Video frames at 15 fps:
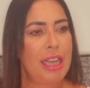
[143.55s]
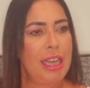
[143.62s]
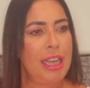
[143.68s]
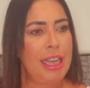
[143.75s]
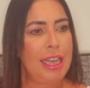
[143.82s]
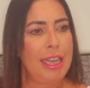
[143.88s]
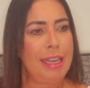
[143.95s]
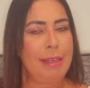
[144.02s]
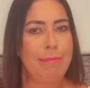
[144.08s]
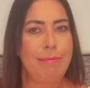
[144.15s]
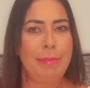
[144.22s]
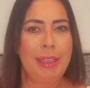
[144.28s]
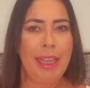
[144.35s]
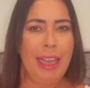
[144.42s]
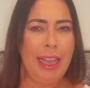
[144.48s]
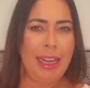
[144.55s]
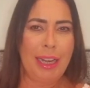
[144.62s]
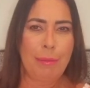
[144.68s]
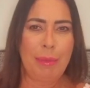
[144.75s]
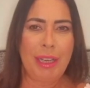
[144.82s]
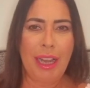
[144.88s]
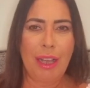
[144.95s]
Um yeah,
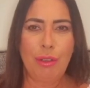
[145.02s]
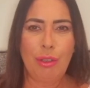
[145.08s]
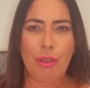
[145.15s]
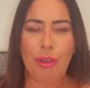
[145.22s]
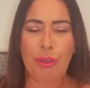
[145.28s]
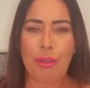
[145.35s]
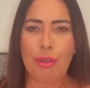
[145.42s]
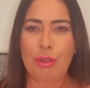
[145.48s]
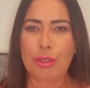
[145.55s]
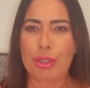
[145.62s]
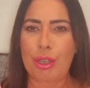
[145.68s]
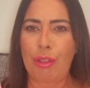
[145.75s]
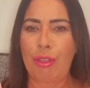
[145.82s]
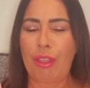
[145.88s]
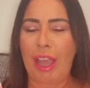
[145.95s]
let me know your thoughts on